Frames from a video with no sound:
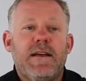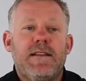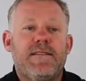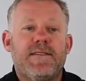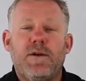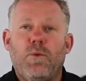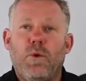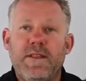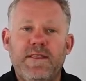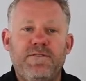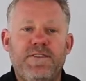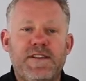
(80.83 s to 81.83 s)
So
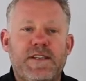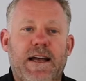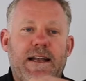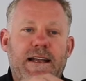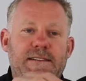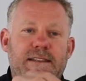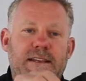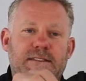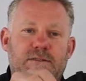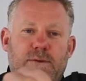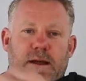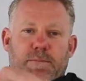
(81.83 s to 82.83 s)
what the Fisheye Lens does
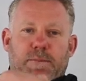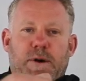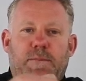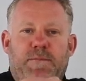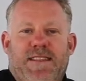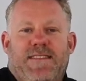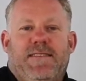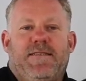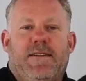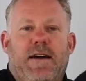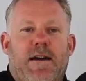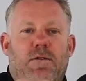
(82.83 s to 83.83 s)
is when I pop this
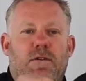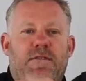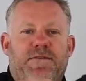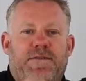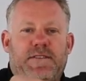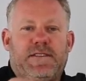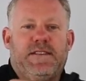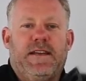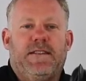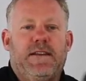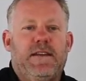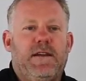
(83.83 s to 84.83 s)
guy off, let's
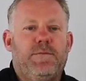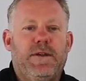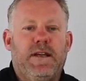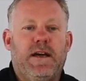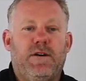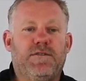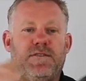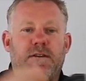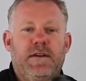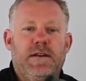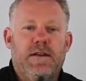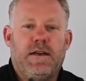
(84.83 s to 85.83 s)
take the neoprene guy off,
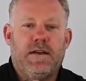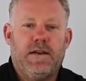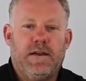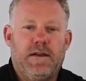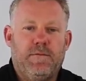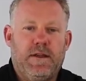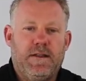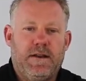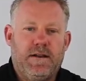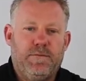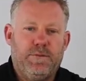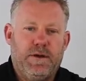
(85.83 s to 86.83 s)
and then
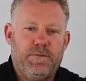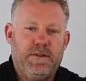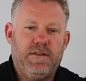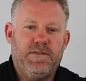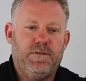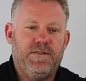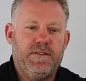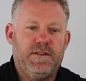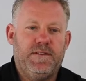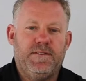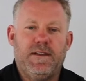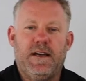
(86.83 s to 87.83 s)
I'll pop this off
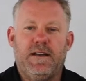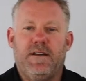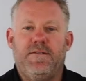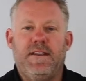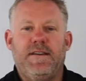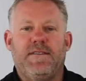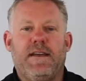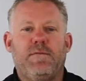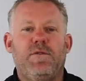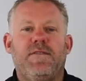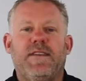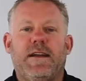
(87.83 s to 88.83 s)
side over there, so that
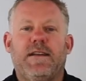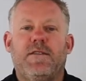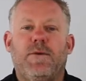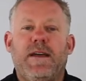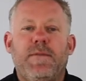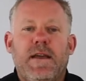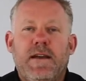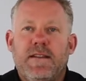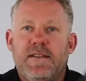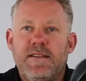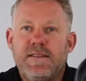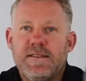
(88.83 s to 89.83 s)
moves that out the way.
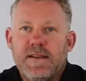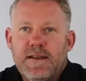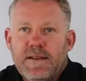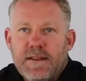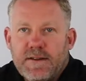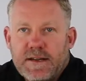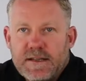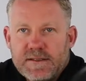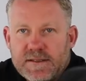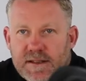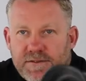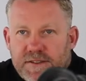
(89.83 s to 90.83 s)
This, there it
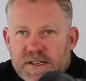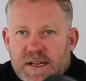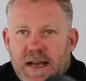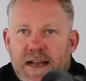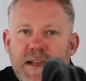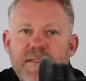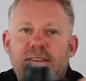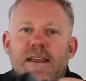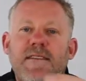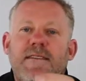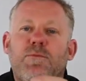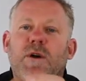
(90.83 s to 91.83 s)
is, the Fisheye Lens
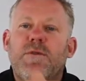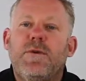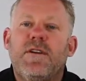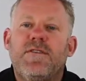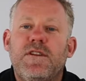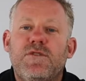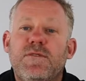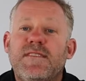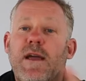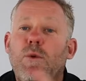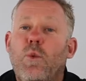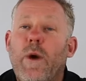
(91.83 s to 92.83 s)
is what we refer to as
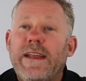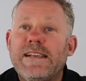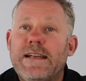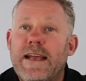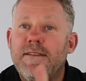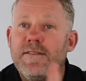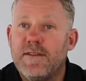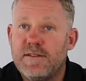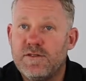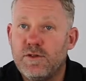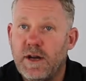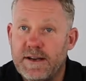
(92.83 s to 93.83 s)
a wet lens, so
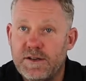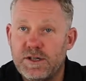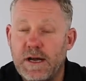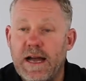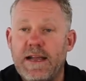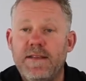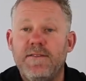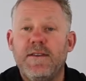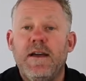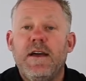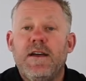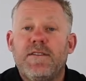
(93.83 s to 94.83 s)
it's not a dry lens.
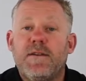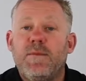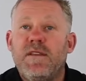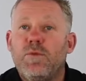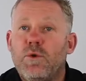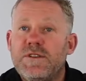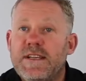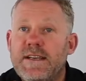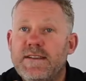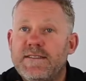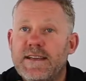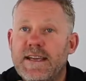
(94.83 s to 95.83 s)
So it means water
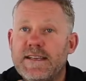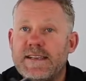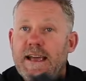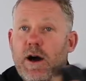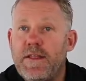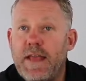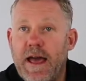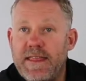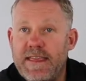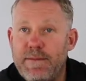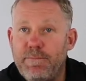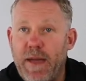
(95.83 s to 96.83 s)
needs to get on
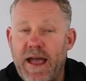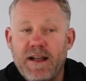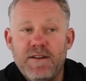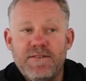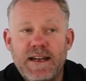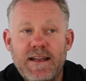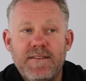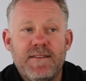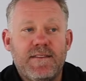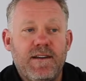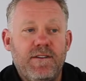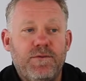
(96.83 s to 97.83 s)
the back of the lens
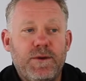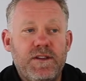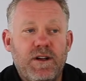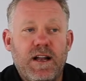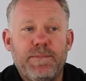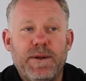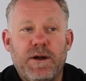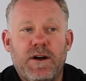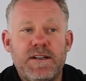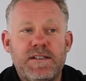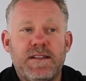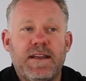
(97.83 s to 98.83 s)
itself when you clip it
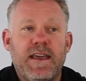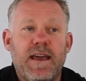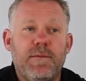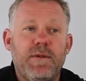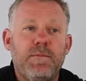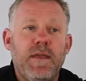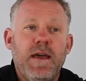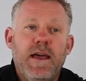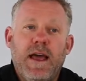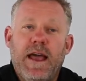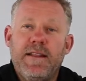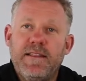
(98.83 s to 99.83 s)
onto the camera.
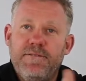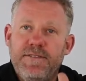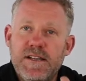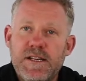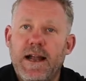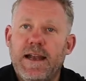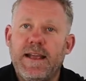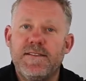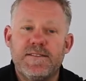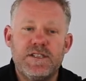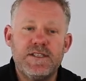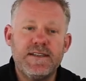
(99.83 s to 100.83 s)
And the Fisheye
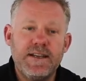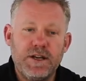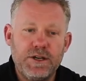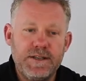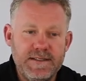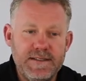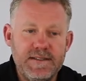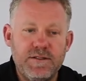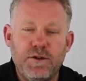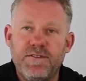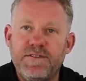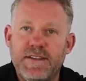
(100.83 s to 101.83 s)
Lens just increases
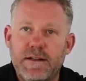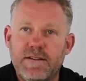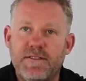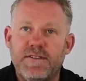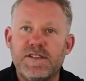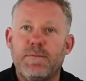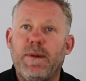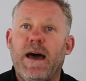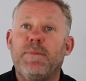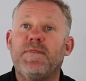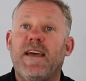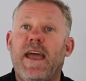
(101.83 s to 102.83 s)
your field of vision by
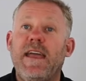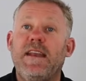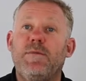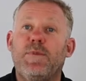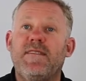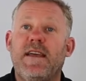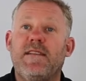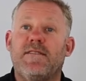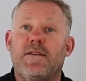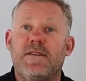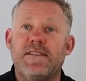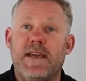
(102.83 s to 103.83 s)
up to 80%.
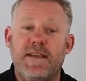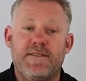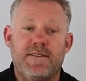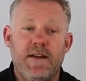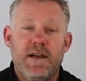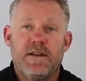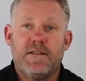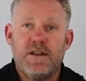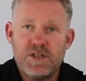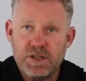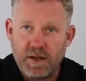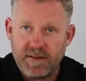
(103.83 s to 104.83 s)
So it takes those
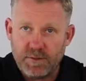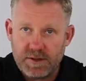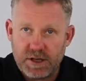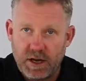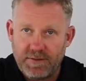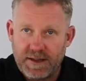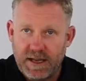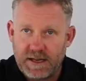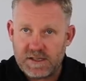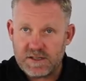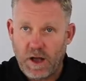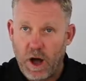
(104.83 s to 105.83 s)
shots which are over here, and it
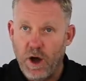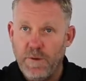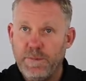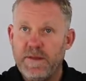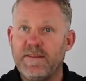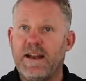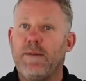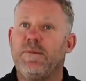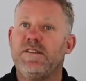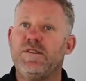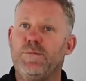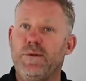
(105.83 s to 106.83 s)
just opens it up.
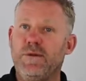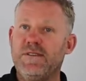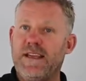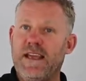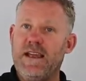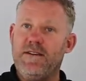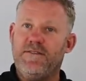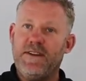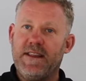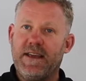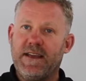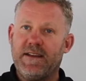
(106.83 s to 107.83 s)
It just pulls
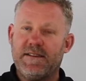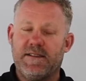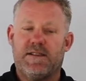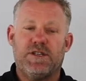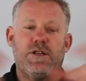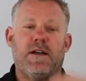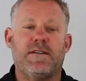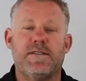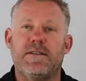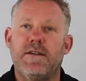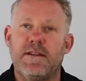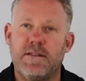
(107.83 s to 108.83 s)
everything into the shot.
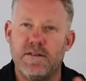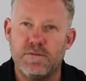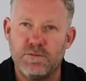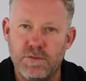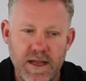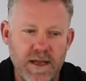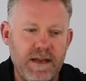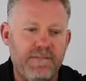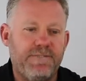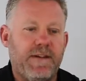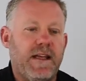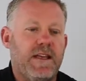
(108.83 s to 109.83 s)
So you get those really
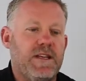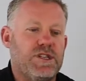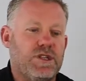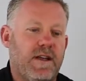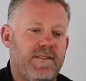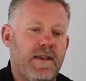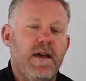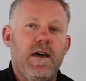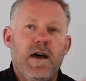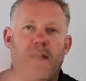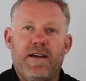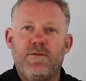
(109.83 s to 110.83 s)
funky shots.
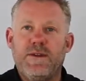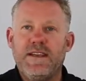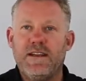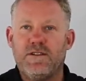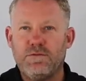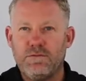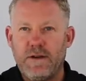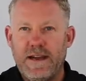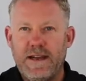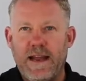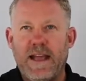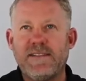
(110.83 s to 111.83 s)
You can get
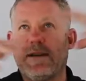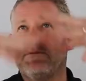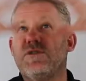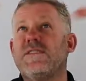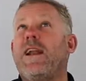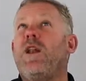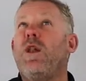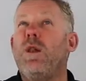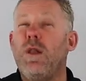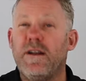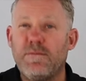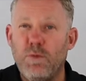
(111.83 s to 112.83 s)
great landscapes. You just get a
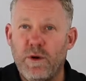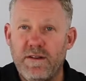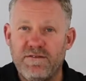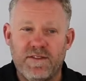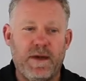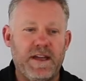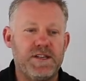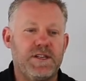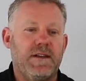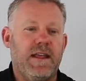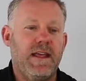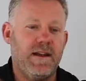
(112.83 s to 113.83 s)
lot more
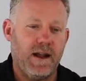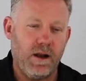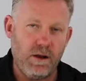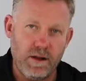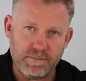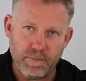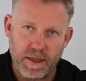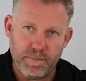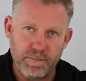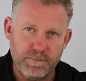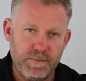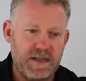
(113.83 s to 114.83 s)
information in, a
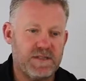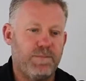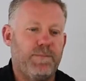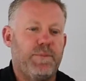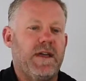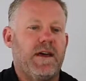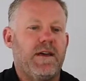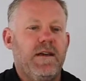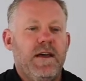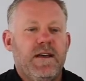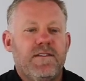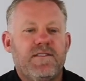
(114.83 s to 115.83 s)
much bigger
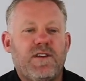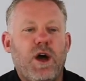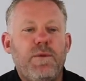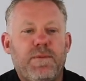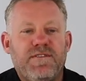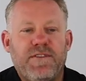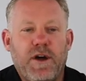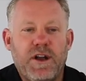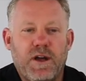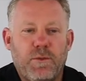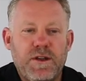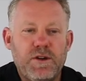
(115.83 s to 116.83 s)
scope of
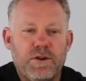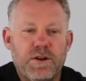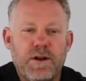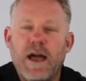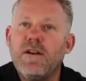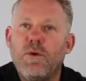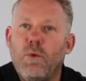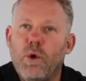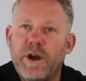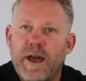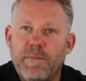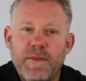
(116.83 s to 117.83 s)
photo when you're
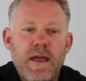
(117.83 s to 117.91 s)
underwater.